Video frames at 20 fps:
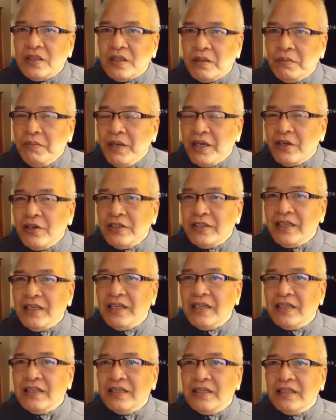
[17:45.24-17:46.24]
meron
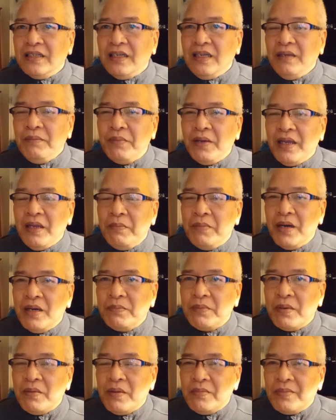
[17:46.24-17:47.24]
silang iba-ibang
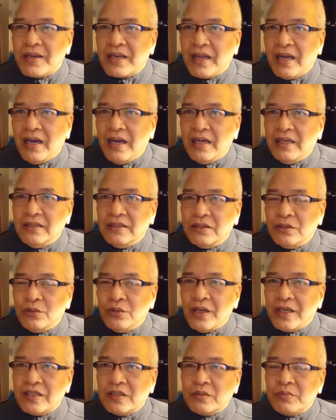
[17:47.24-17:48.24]
pamamaraan to
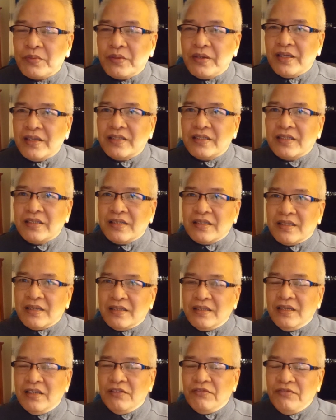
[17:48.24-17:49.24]
express
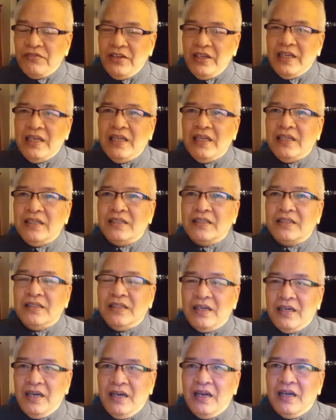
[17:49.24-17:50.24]
their feelings, their
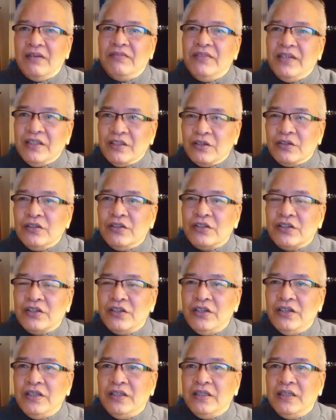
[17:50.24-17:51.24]
love and
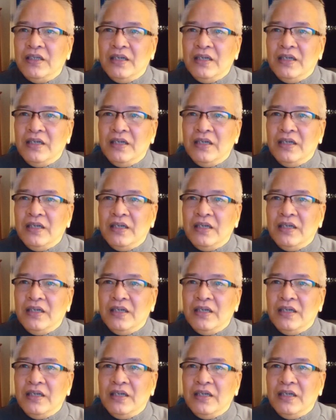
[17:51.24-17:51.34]
concern,